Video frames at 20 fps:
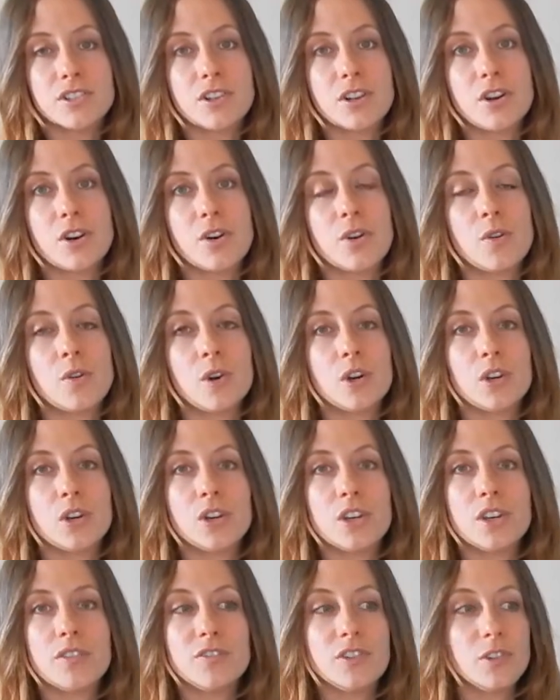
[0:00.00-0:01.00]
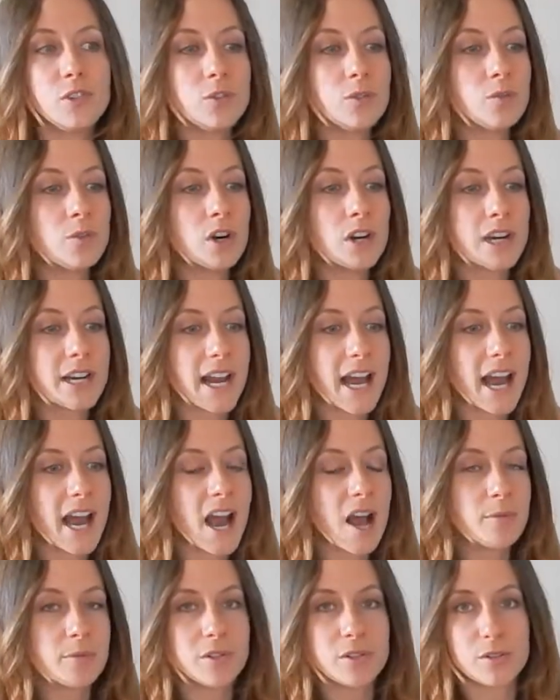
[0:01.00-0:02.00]
So if you are an
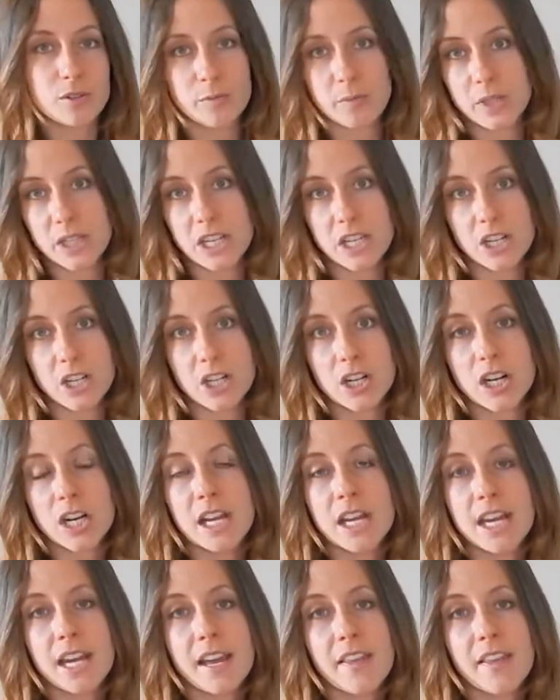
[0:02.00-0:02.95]
absolute beginner,